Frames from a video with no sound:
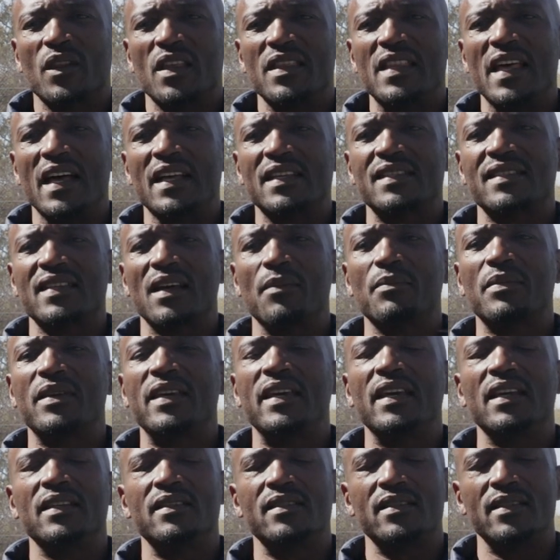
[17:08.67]
there are some
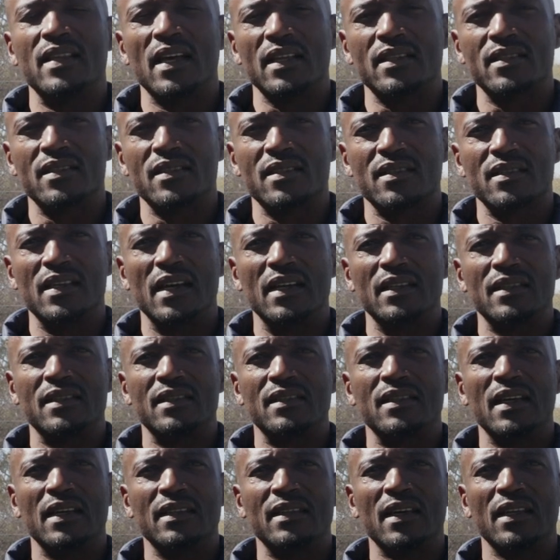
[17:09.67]
kids
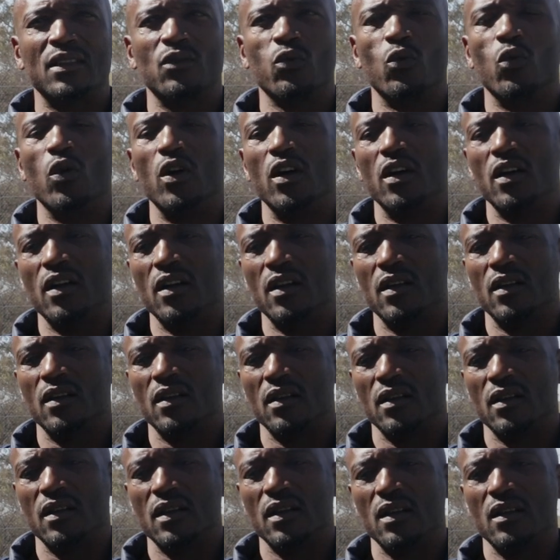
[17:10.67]
that were
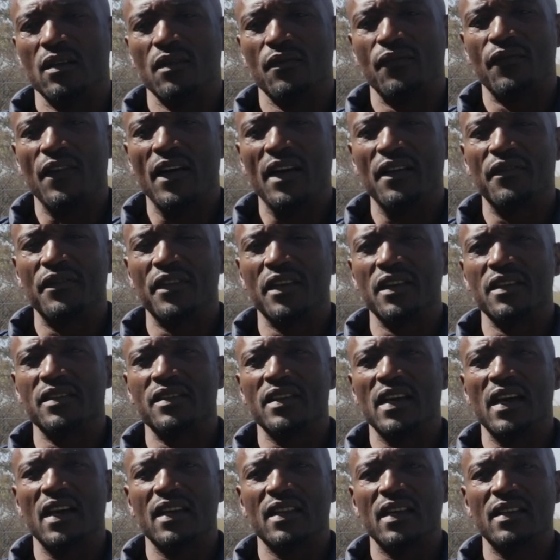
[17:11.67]
5 years
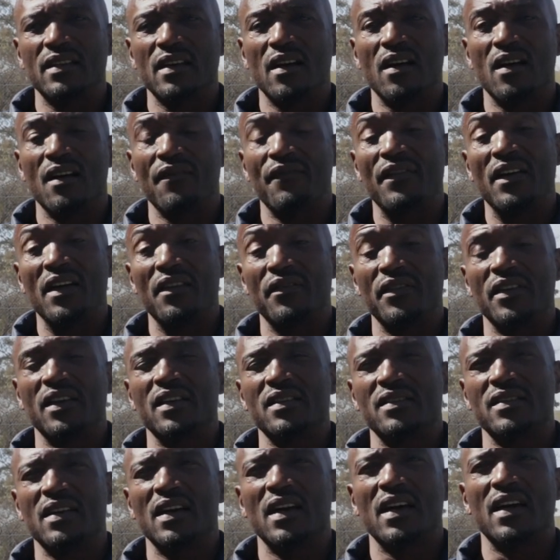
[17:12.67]
younger, that are 5
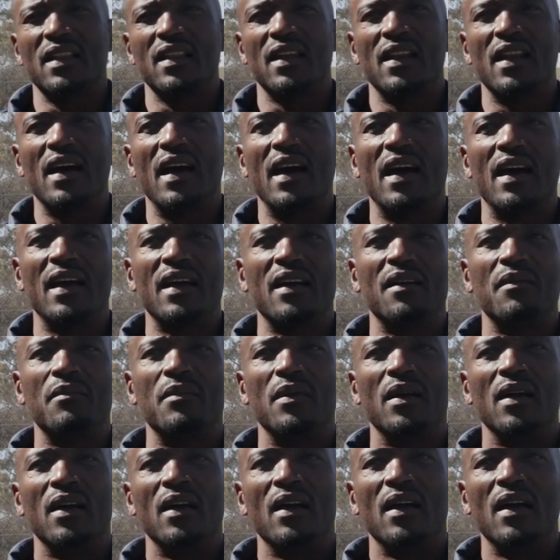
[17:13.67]
years younger than I am,
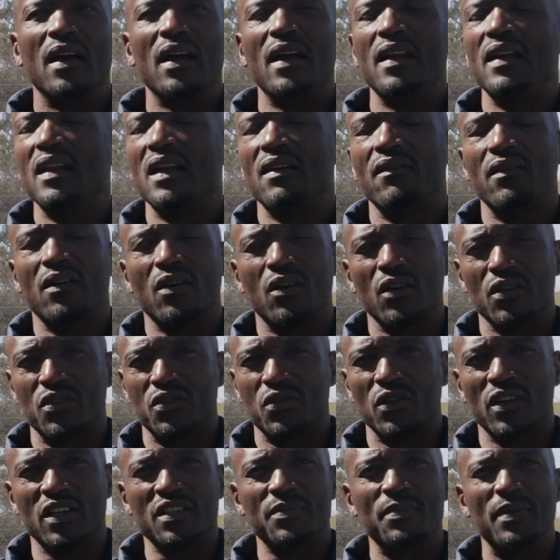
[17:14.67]
and never got
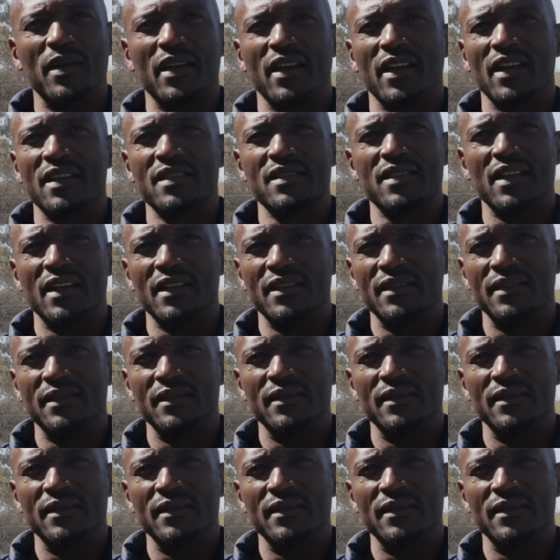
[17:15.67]
to experience that.